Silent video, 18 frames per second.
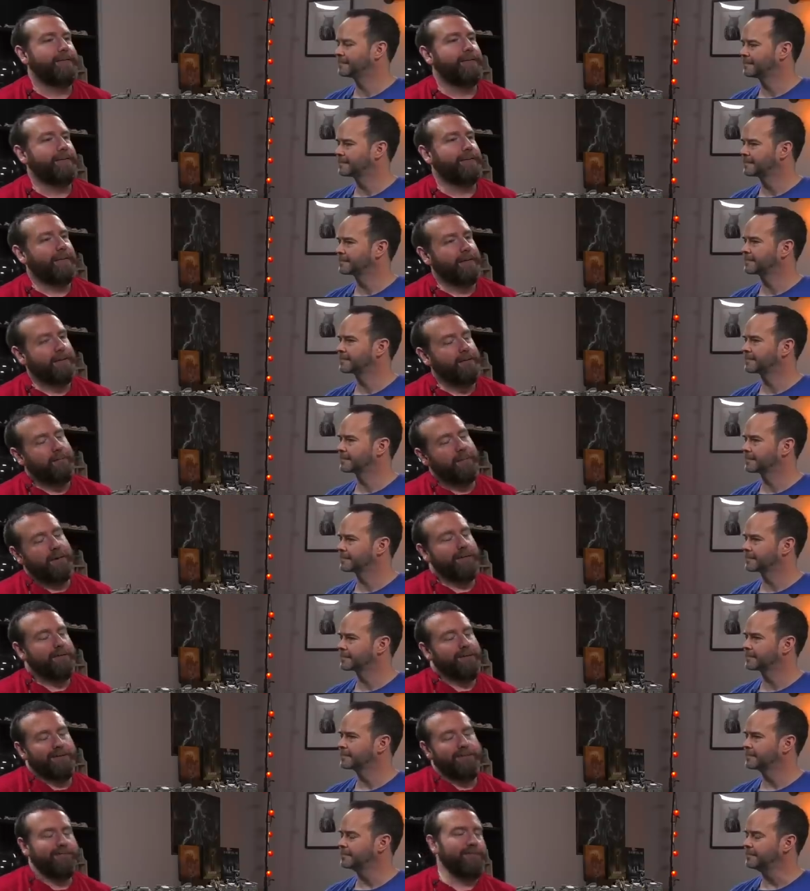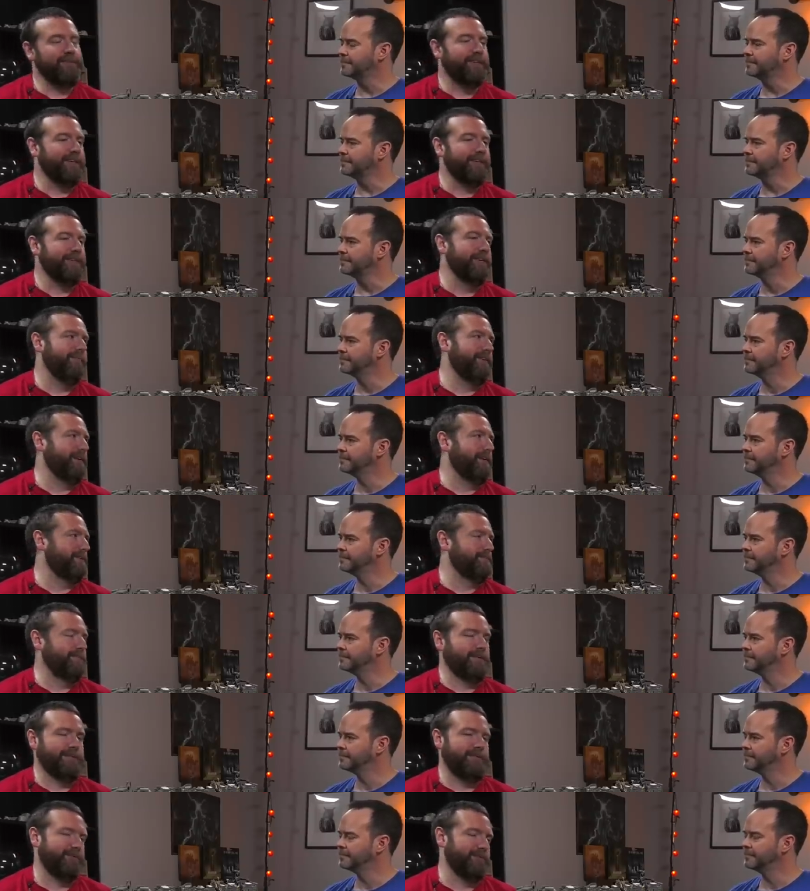Speaker 1: then like you might not feel like living
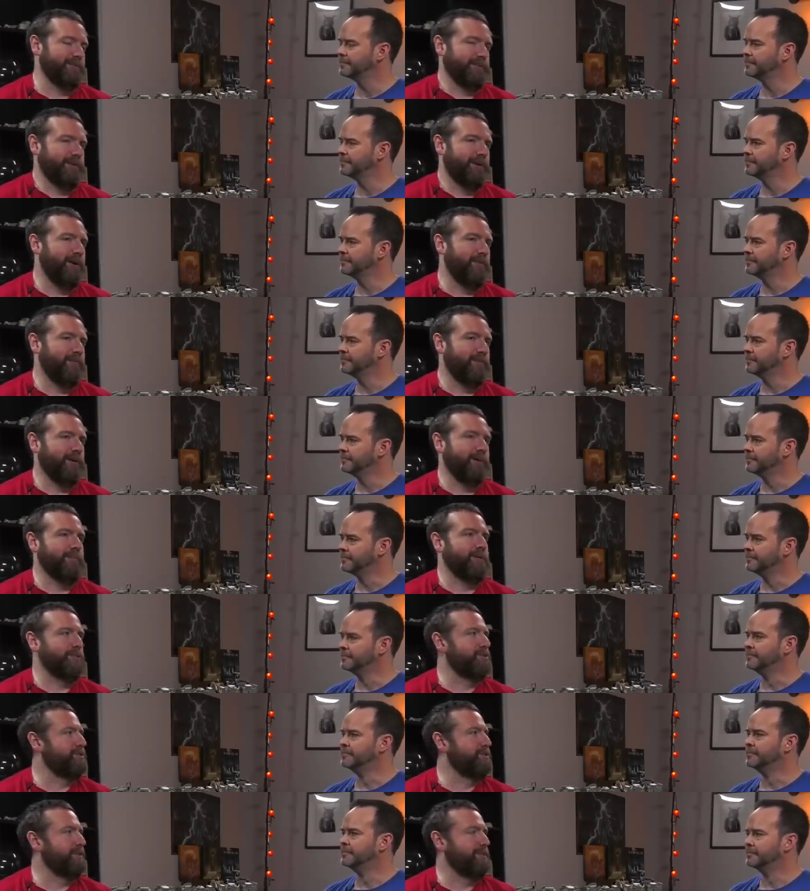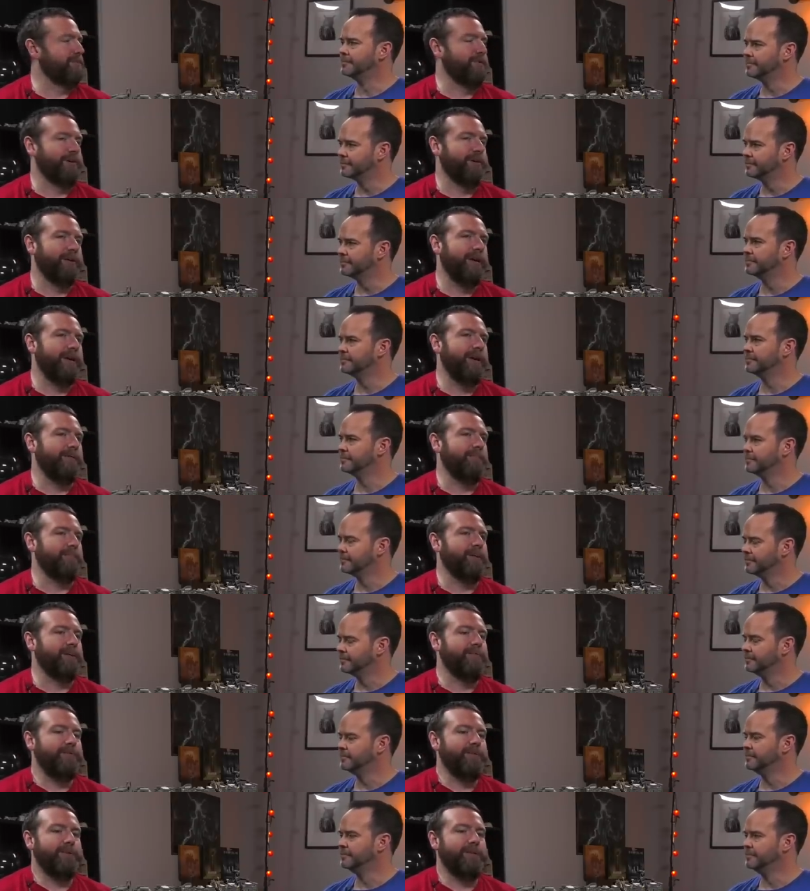expenses are offering much to you for your game.
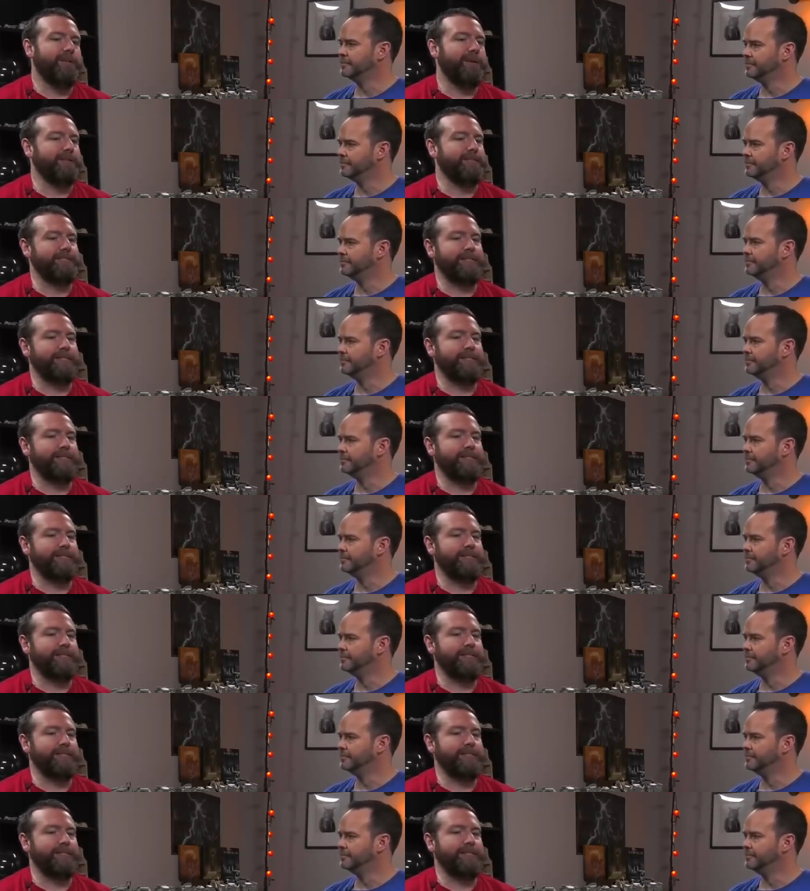But if you're like